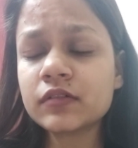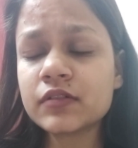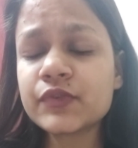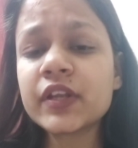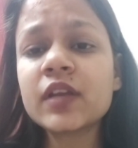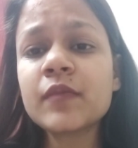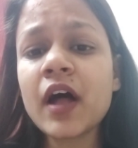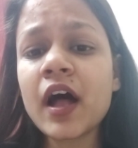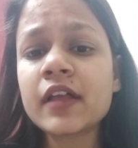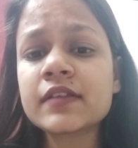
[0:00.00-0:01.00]
stream
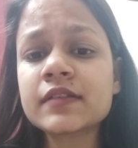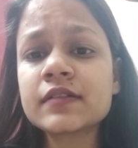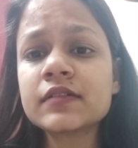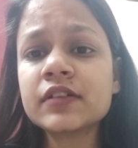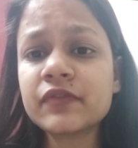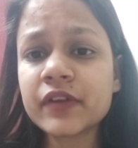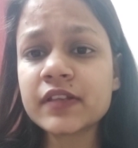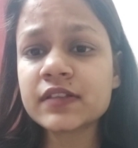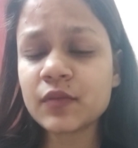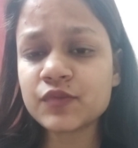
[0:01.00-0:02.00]
has
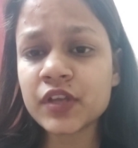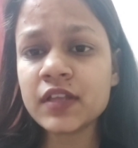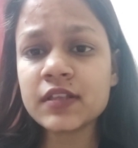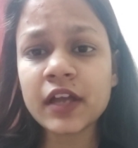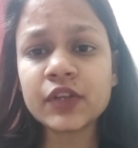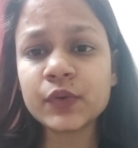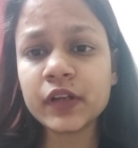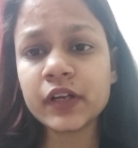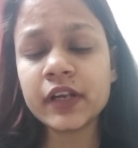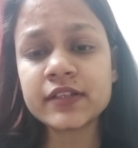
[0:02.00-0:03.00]
different subjects and
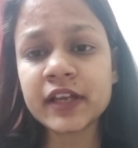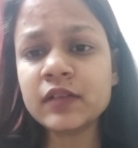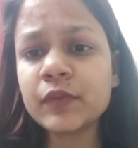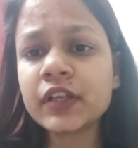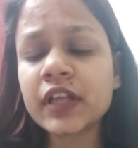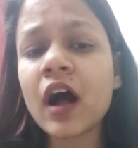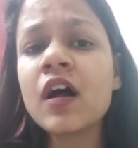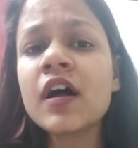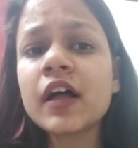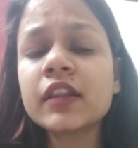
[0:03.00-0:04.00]
uniquely designed, but yeah,
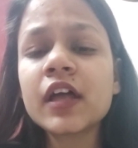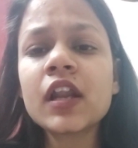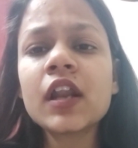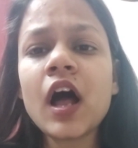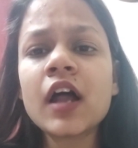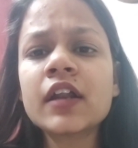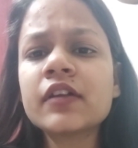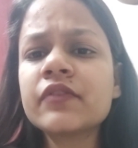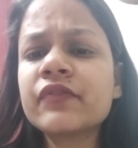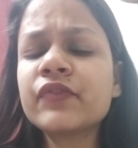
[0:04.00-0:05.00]
there are
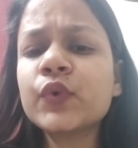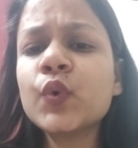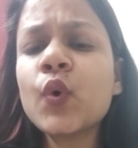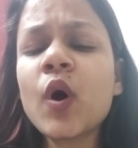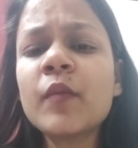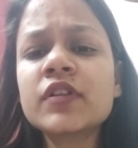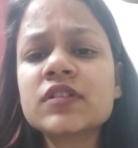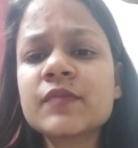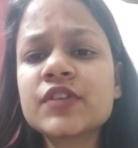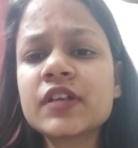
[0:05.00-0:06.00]
a few common
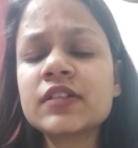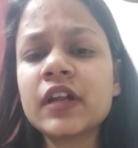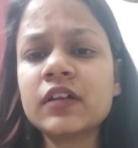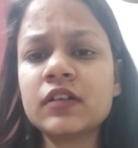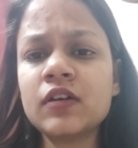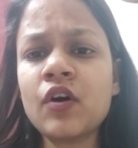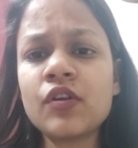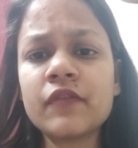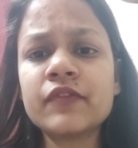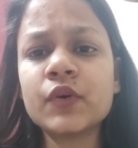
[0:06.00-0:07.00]
subjects that
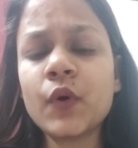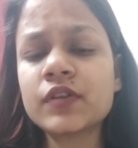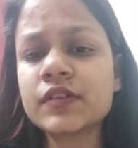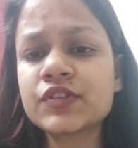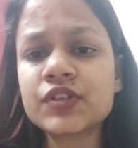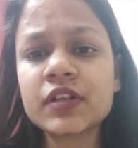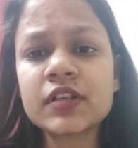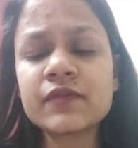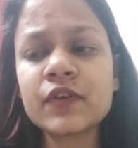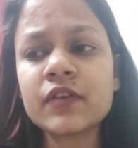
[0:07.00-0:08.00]
all of the courses
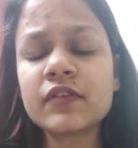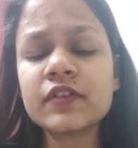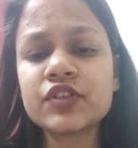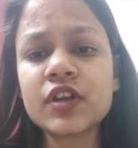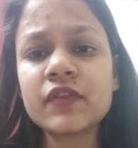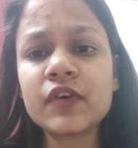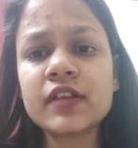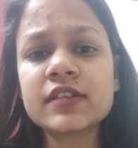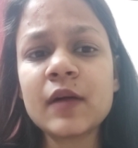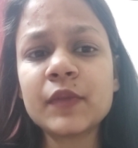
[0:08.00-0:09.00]
share. For
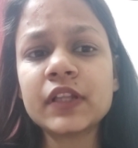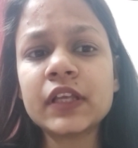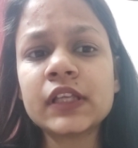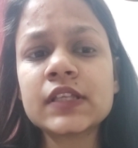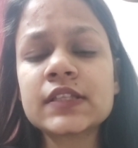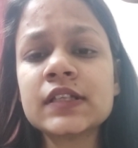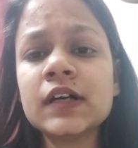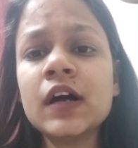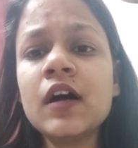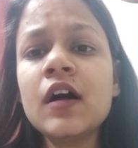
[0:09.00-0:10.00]
example, there is
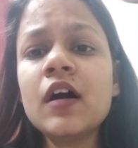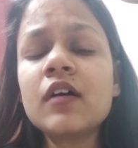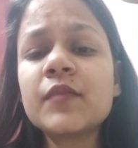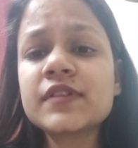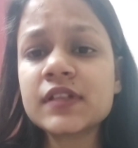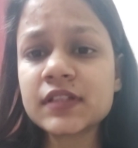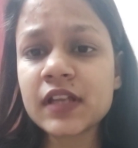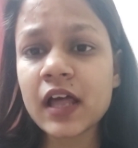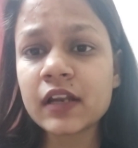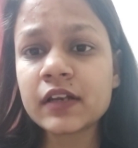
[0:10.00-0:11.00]
business
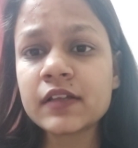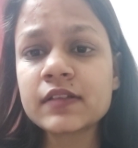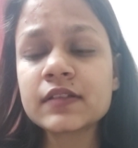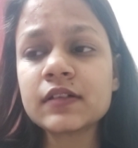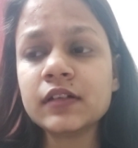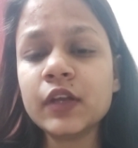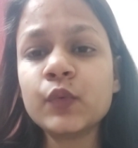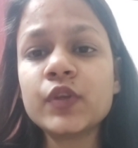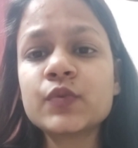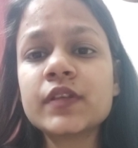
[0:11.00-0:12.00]
analytics,
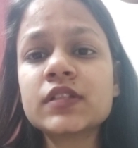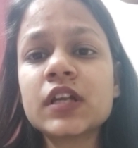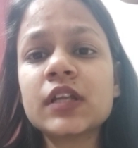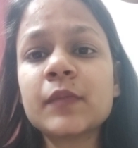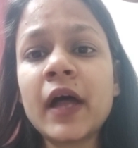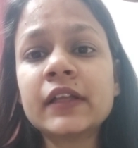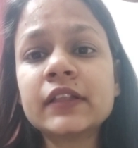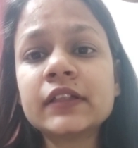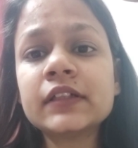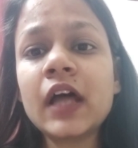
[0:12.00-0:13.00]
in which we study
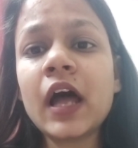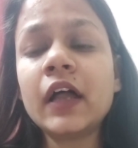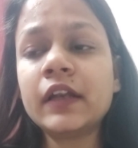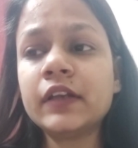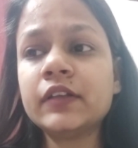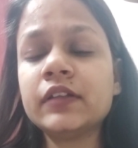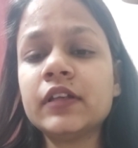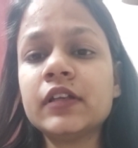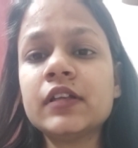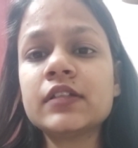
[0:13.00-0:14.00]
Python, and
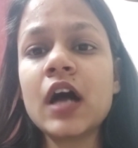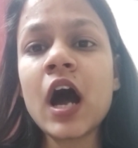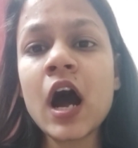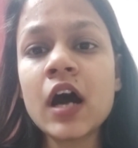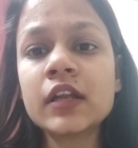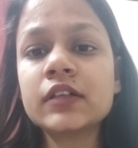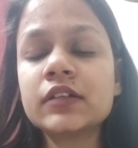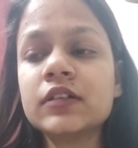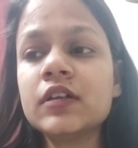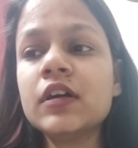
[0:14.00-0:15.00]
there is R,
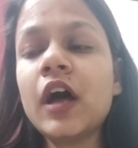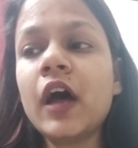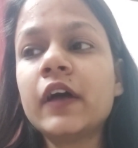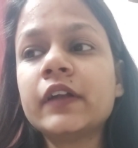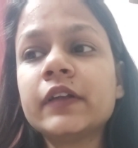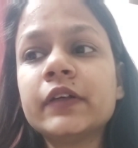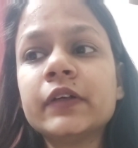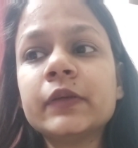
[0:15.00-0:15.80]
and